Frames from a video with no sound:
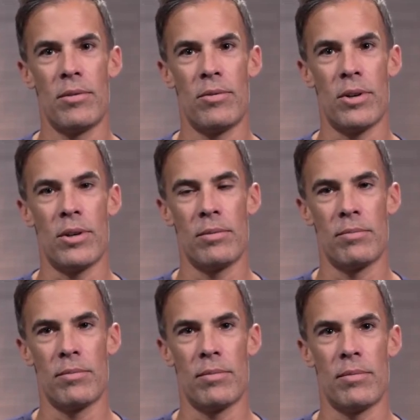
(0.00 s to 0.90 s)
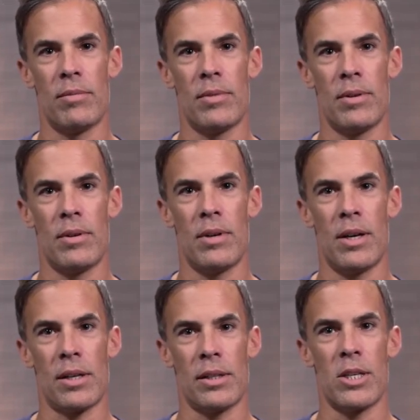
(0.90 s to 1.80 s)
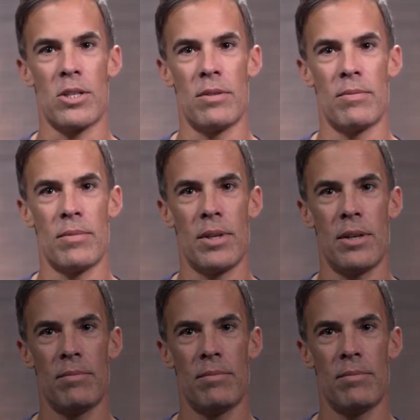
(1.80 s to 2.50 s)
for a clinician, you